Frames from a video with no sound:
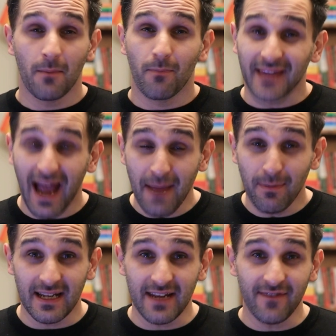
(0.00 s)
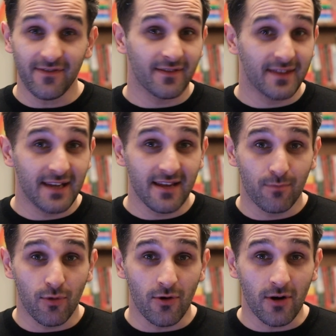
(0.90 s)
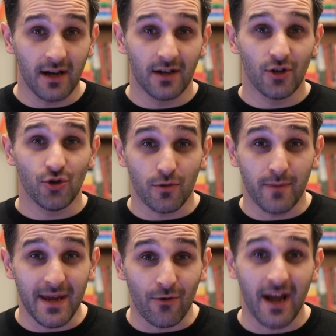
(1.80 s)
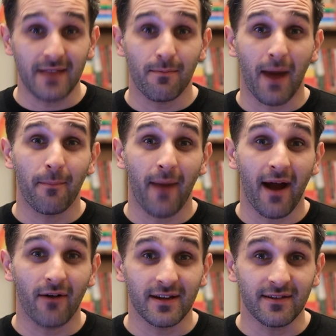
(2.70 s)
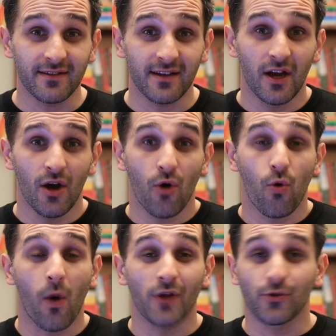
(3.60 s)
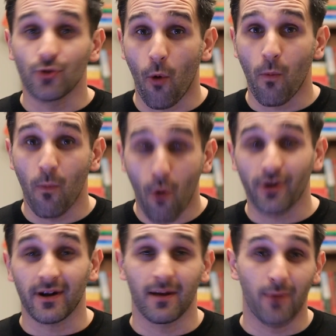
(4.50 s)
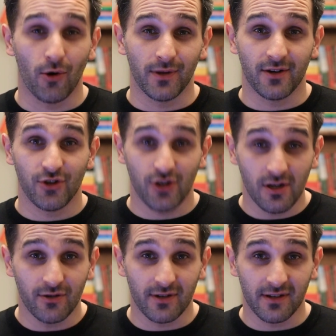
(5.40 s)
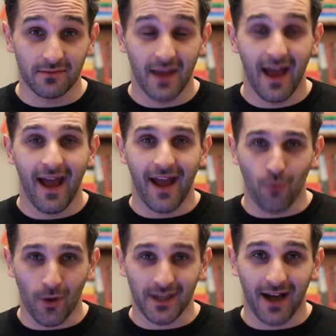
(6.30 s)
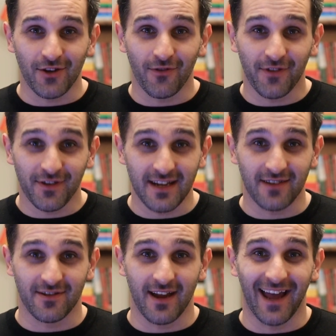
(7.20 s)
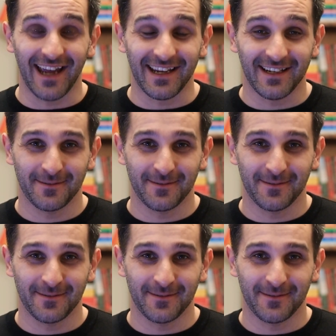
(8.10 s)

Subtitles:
But I believe this book should be read by parents who want to know more about their children and what kind of things they like.